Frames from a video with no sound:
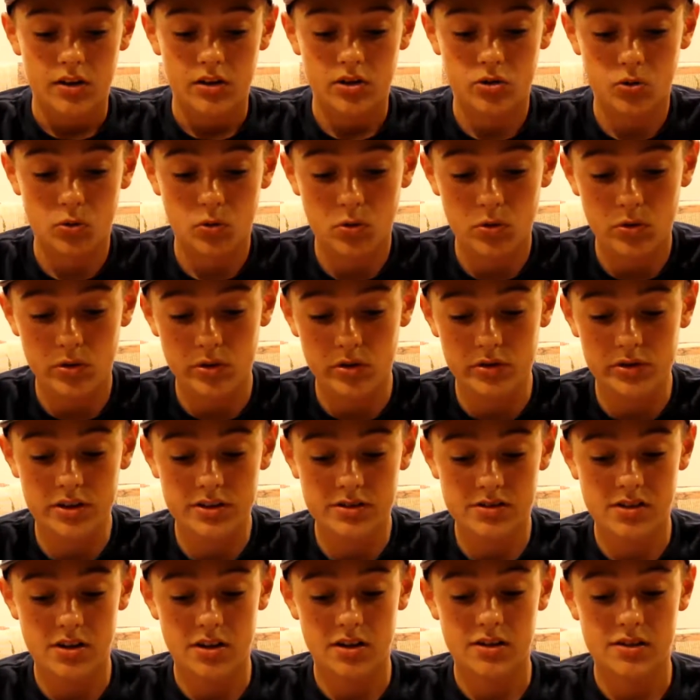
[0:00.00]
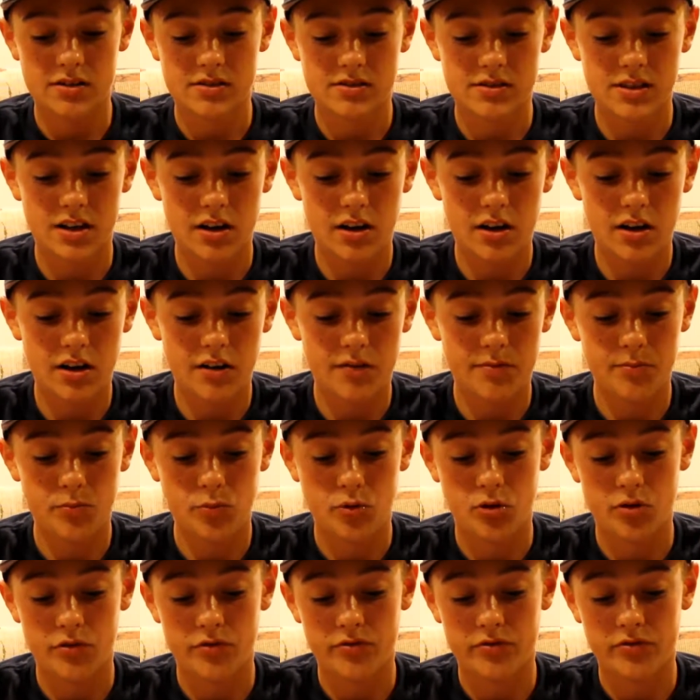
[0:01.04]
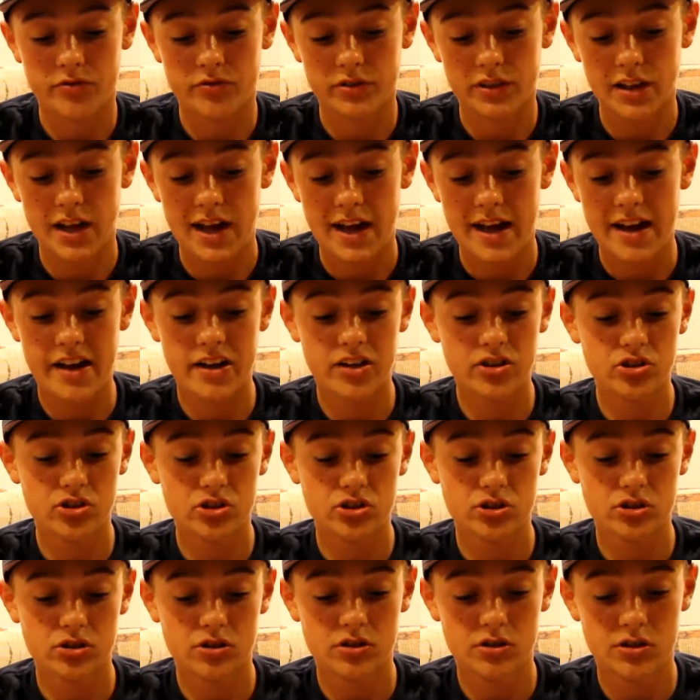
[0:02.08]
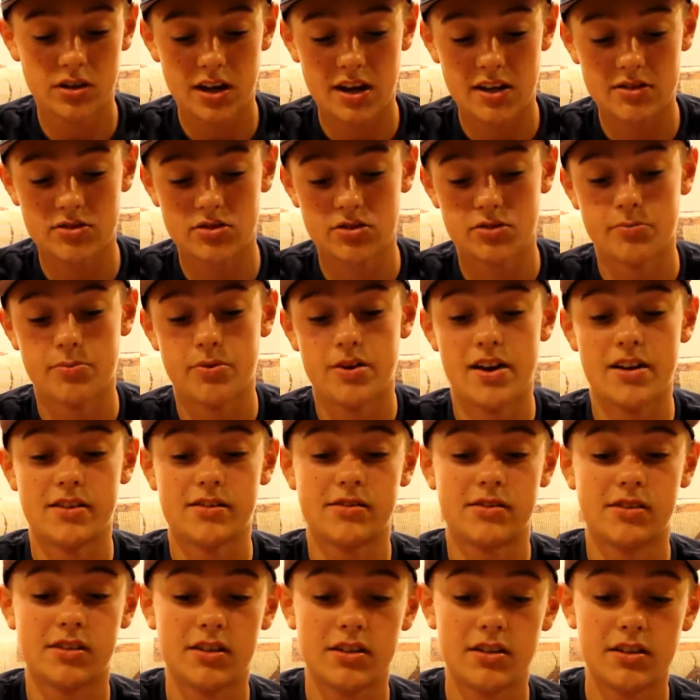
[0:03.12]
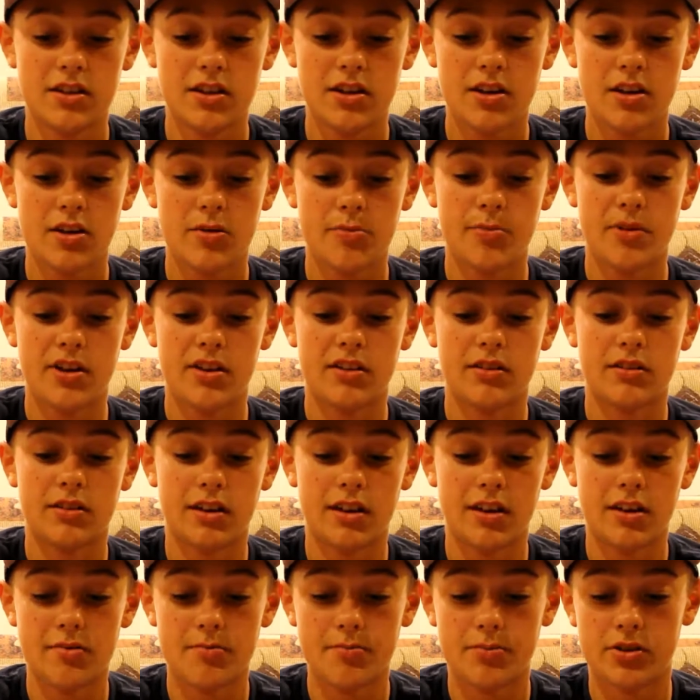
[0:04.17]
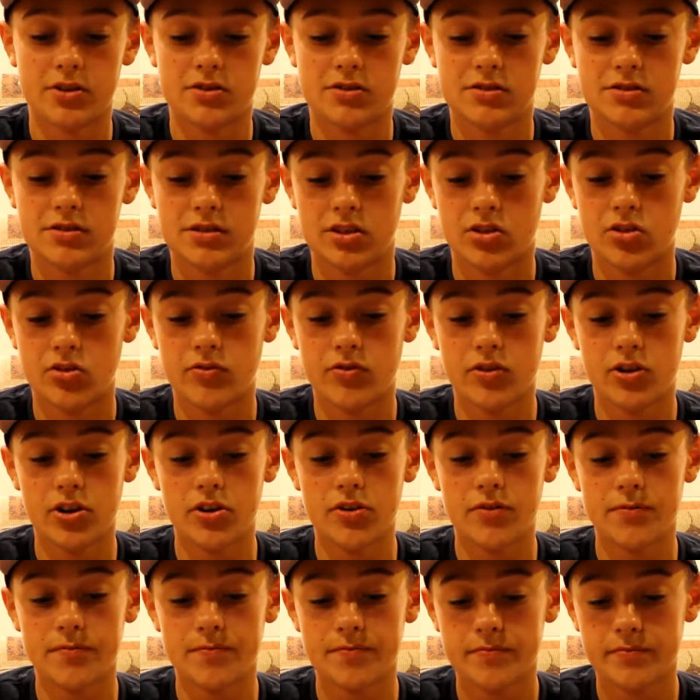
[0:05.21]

Gold is going to set off more flash, as you can probably see by the light, but silver